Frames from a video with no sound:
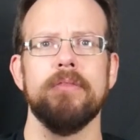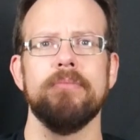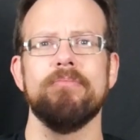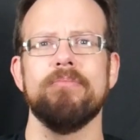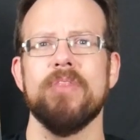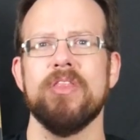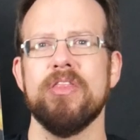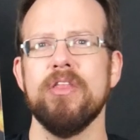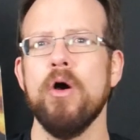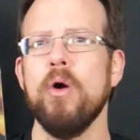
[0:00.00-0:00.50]

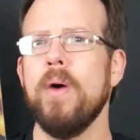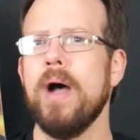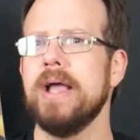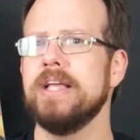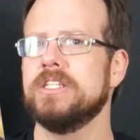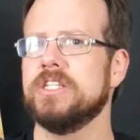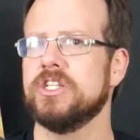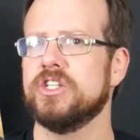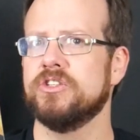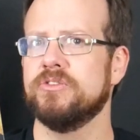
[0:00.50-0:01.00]
Though I
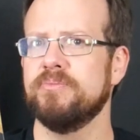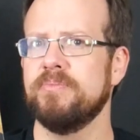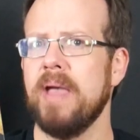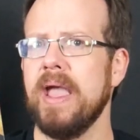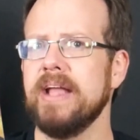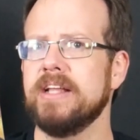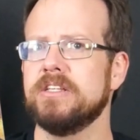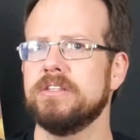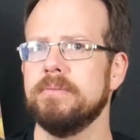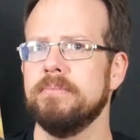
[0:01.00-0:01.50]

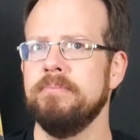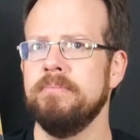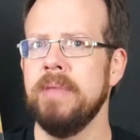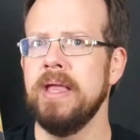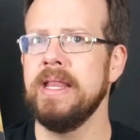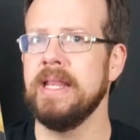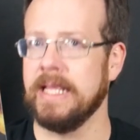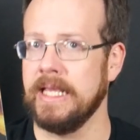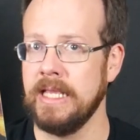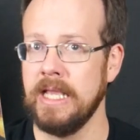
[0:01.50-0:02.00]
suspect
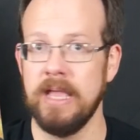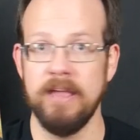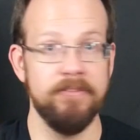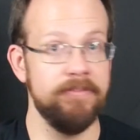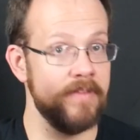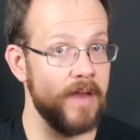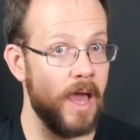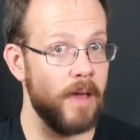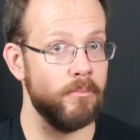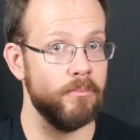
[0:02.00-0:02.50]
many,
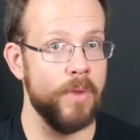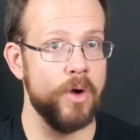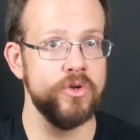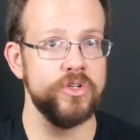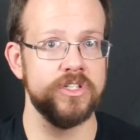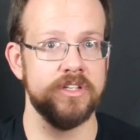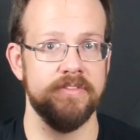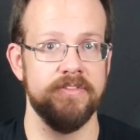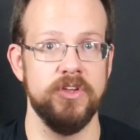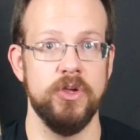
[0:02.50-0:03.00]
if not
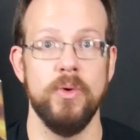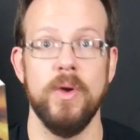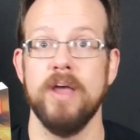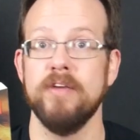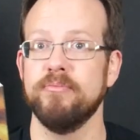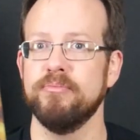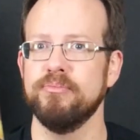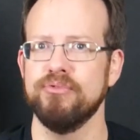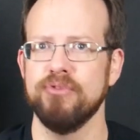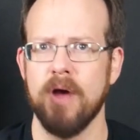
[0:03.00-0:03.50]
most of you,
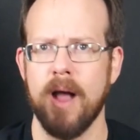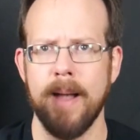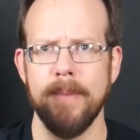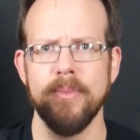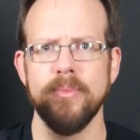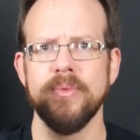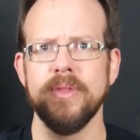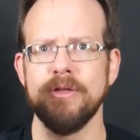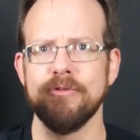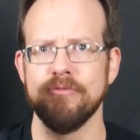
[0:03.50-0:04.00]
have
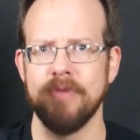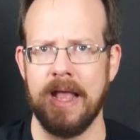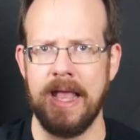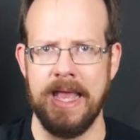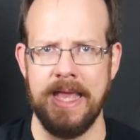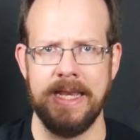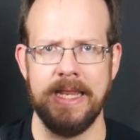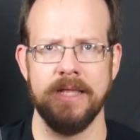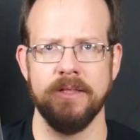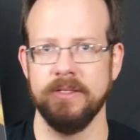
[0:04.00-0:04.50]
probably
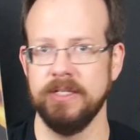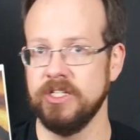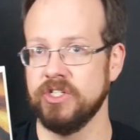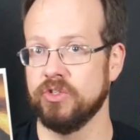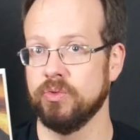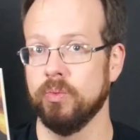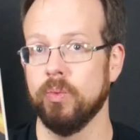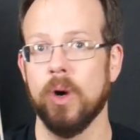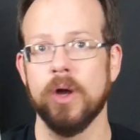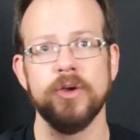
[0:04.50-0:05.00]
read at
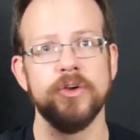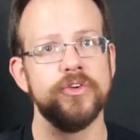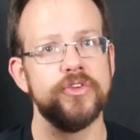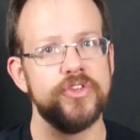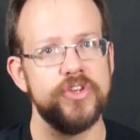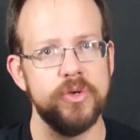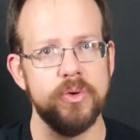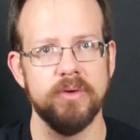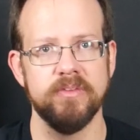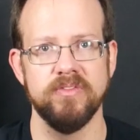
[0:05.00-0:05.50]
least one or
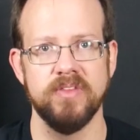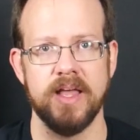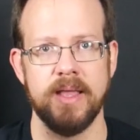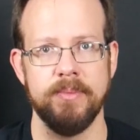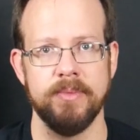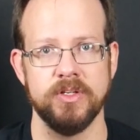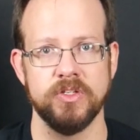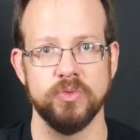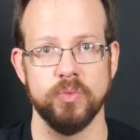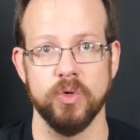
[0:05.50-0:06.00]
two of
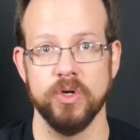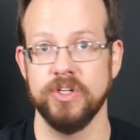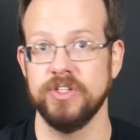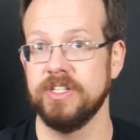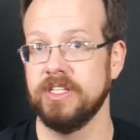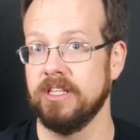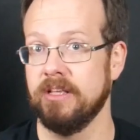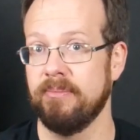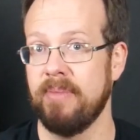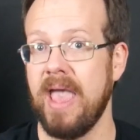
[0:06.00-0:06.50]
Lehman's works
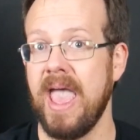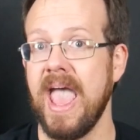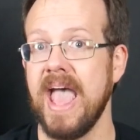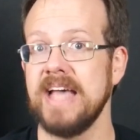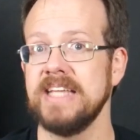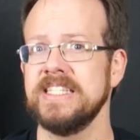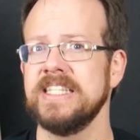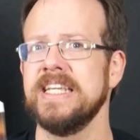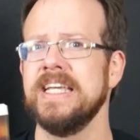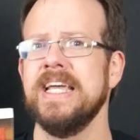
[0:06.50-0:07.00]
in the
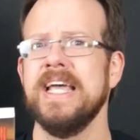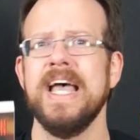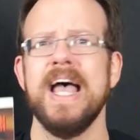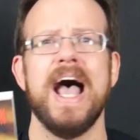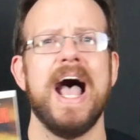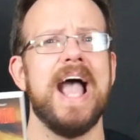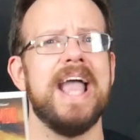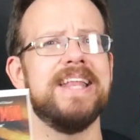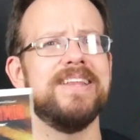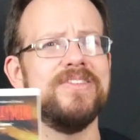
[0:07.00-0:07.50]
past,
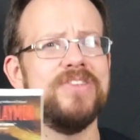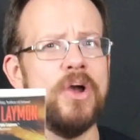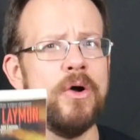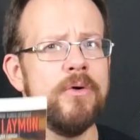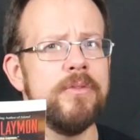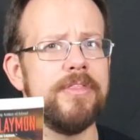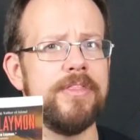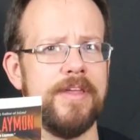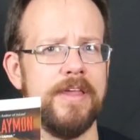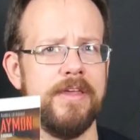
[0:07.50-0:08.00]
I
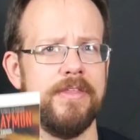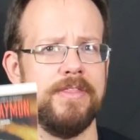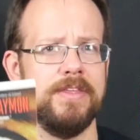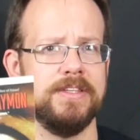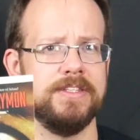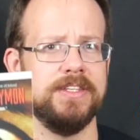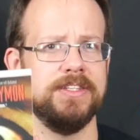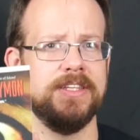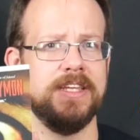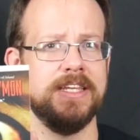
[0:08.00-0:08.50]
don't think
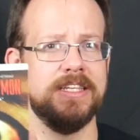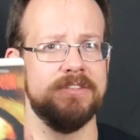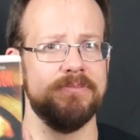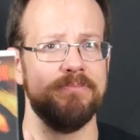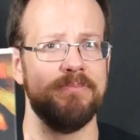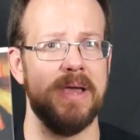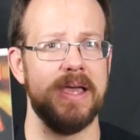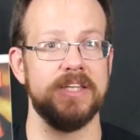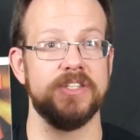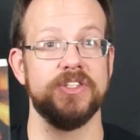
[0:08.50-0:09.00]
this is his
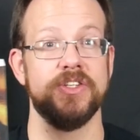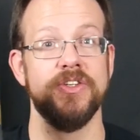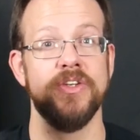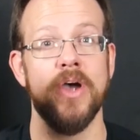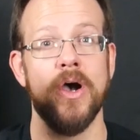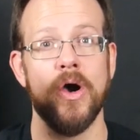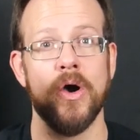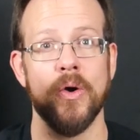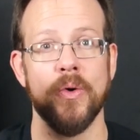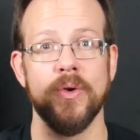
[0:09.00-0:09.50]
best
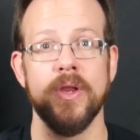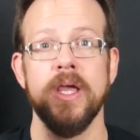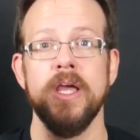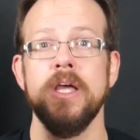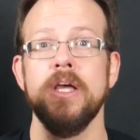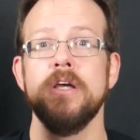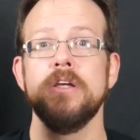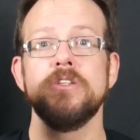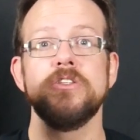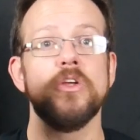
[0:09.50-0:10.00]
known,
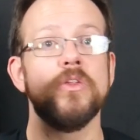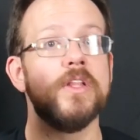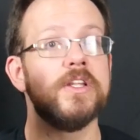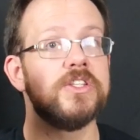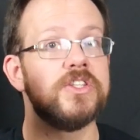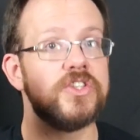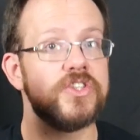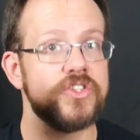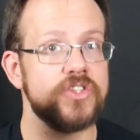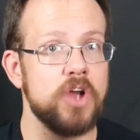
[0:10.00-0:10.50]
so let's
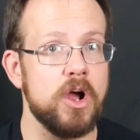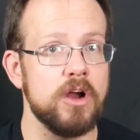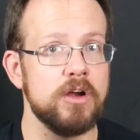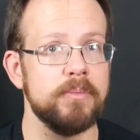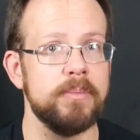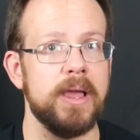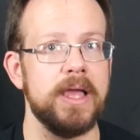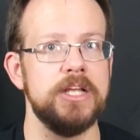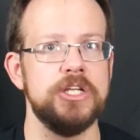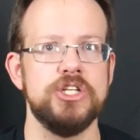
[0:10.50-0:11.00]
start
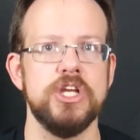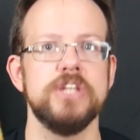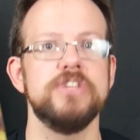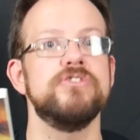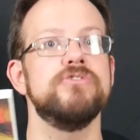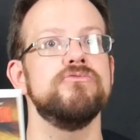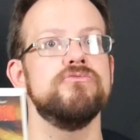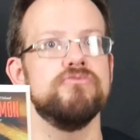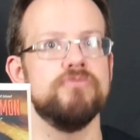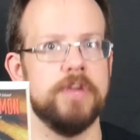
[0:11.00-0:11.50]
by
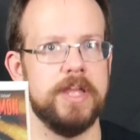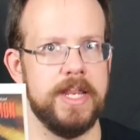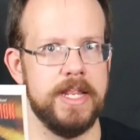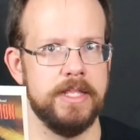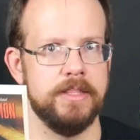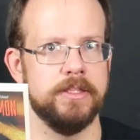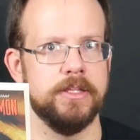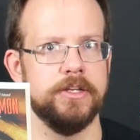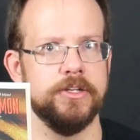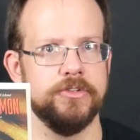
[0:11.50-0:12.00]
just
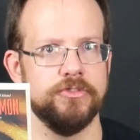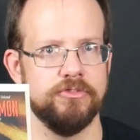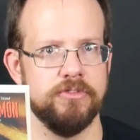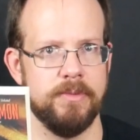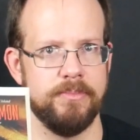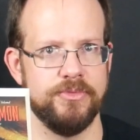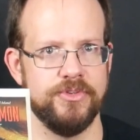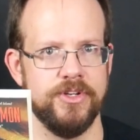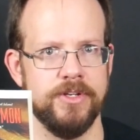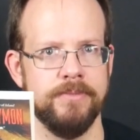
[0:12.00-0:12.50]
reading the
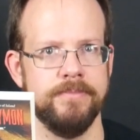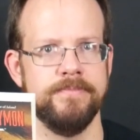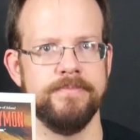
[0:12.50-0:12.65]
description.